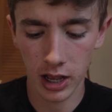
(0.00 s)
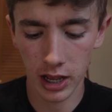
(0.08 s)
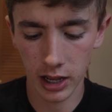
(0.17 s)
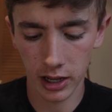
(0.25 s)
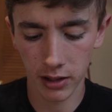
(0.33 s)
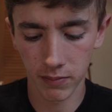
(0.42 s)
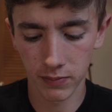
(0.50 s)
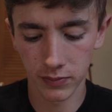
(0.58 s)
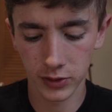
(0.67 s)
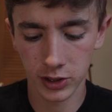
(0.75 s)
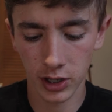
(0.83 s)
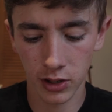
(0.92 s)

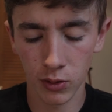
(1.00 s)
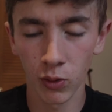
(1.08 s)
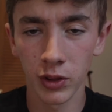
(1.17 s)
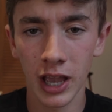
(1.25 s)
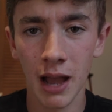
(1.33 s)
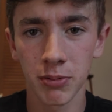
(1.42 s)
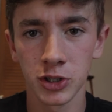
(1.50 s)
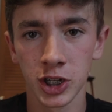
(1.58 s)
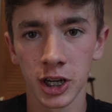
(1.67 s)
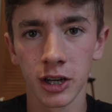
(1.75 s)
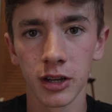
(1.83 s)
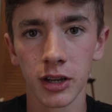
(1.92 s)
So all the
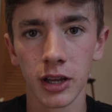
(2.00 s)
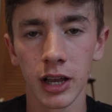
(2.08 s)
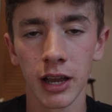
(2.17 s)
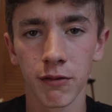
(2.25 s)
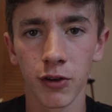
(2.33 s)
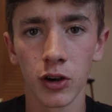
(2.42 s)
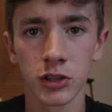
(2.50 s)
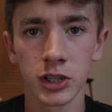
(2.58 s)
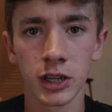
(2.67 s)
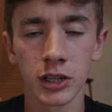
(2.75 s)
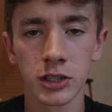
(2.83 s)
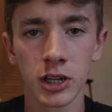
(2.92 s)
aperture and
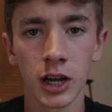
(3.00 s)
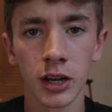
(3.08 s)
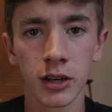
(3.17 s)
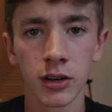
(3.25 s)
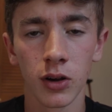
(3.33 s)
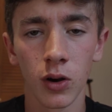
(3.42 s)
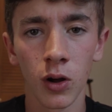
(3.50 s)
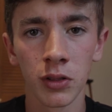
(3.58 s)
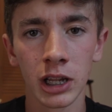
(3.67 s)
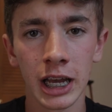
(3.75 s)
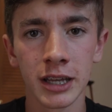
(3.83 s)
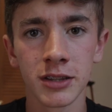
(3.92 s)
focusing is done
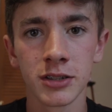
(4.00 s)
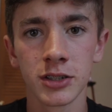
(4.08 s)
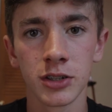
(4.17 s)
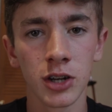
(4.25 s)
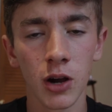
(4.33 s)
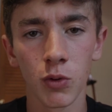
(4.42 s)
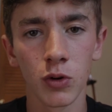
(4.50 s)
on lens, no